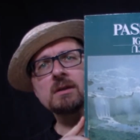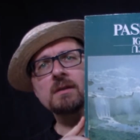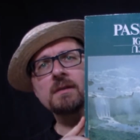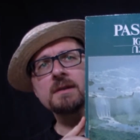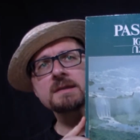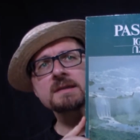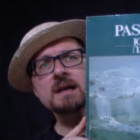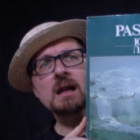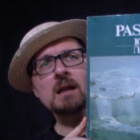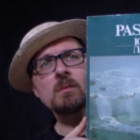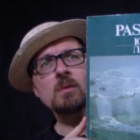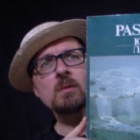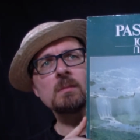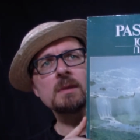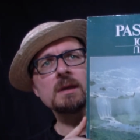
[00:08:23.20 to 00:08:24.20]
on this
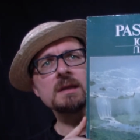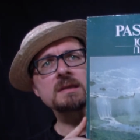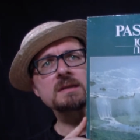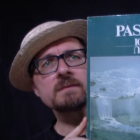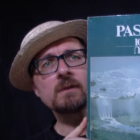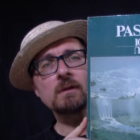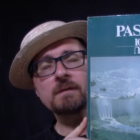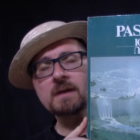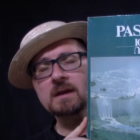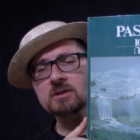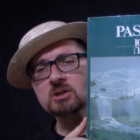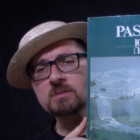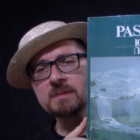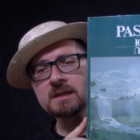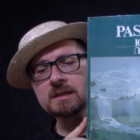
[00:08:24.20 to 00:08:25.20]
album, is Wolfgang
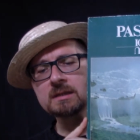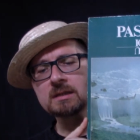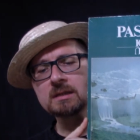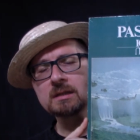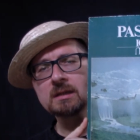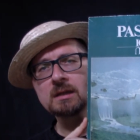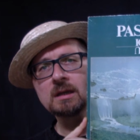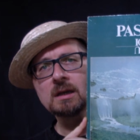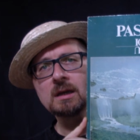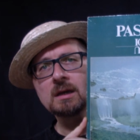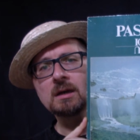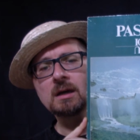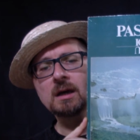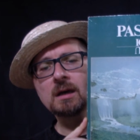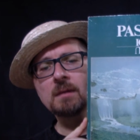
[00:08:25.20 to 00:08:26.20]
Schmid.
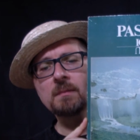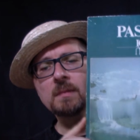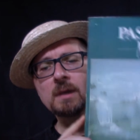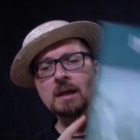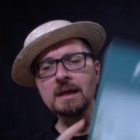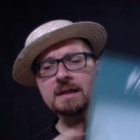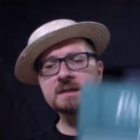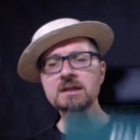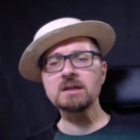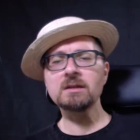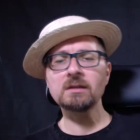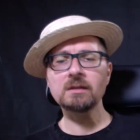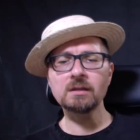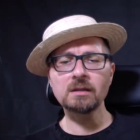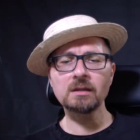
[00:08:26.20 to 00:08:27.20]
Um,
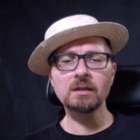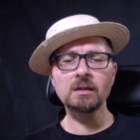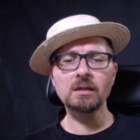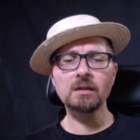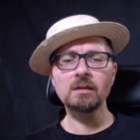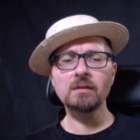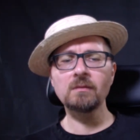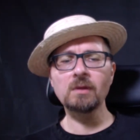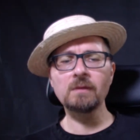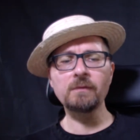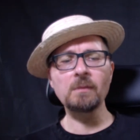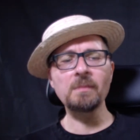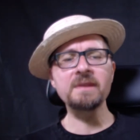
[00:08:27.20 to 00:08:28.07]
later, well, from